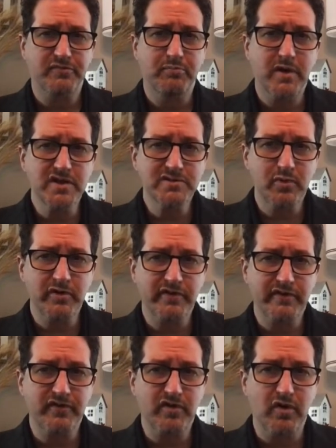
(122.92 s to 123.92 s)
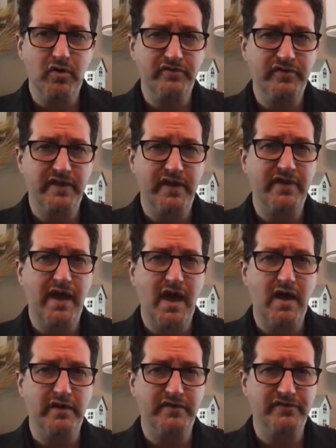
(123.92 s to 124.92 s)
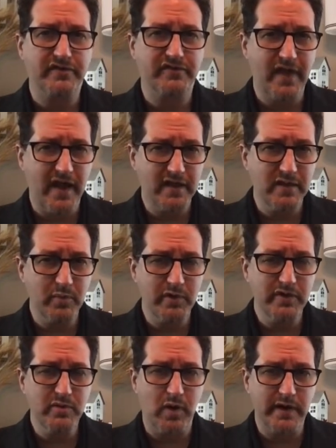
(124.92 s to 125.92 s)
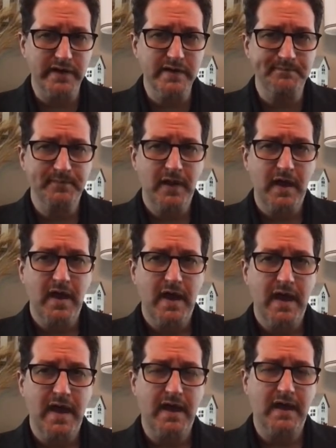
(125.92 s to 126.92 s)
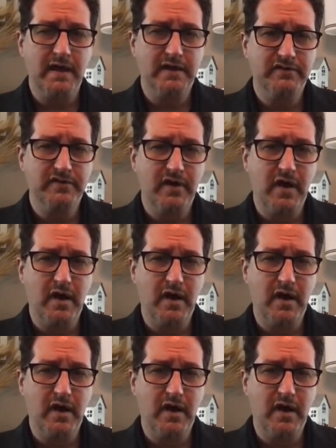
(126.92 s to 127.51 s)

much more difficult to get the hallux exactly where you want it, and